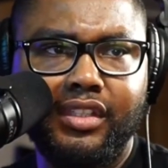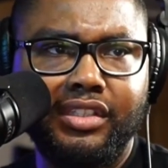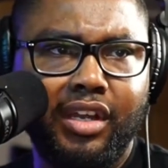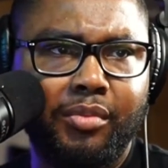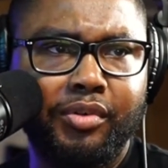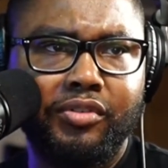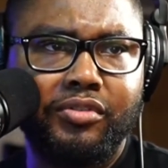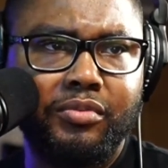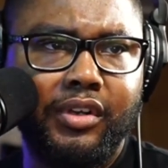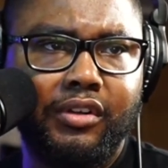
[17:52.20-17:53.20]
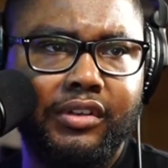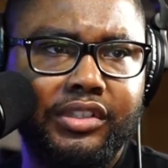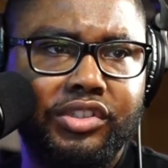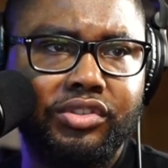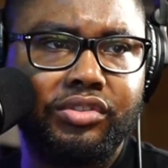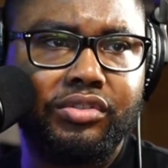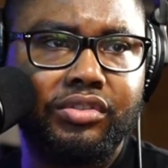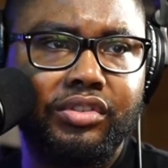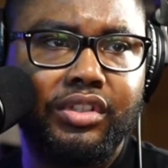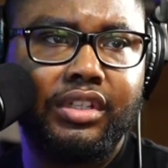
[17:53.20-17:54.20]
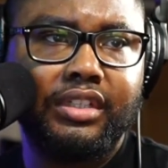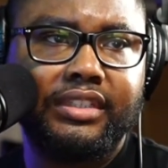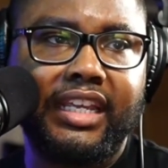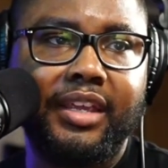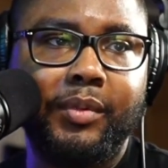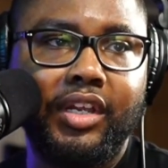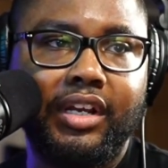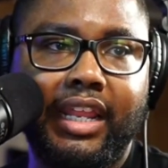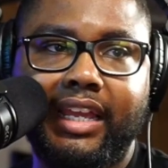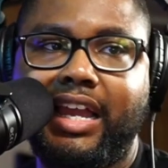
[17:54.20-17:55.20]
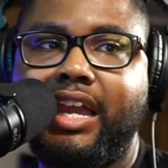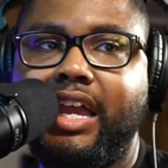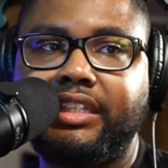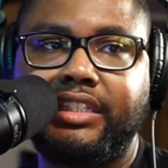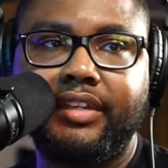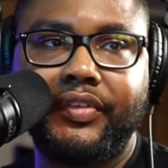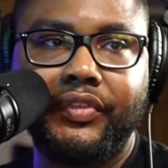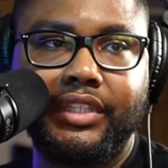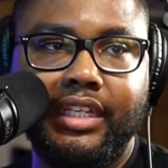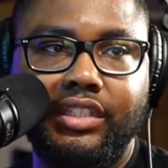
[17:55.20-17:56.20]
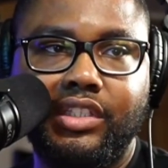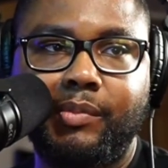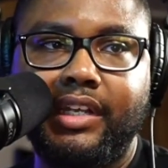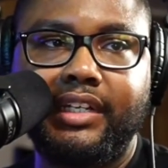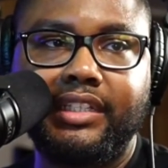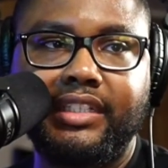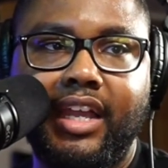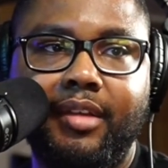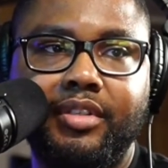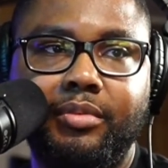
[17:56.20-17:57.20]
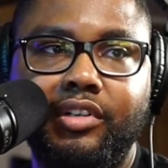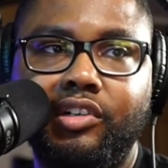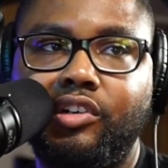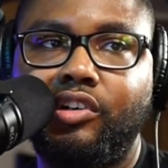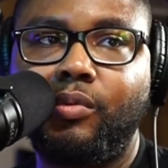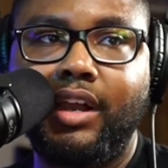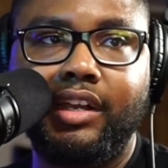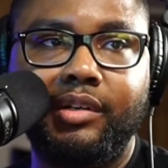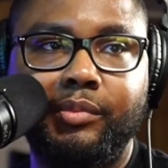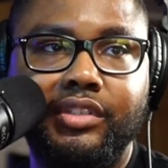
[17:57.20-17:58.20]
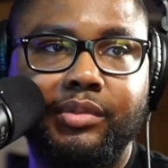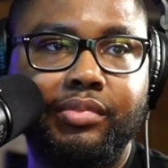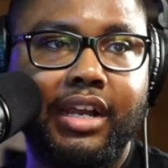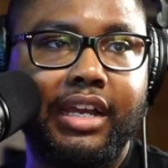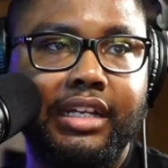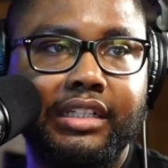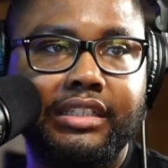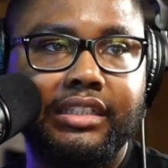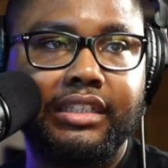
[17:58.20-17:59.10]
So boom, we're going to same here. Like I save everything to my desktop. So we're going to go to HyperFollow products.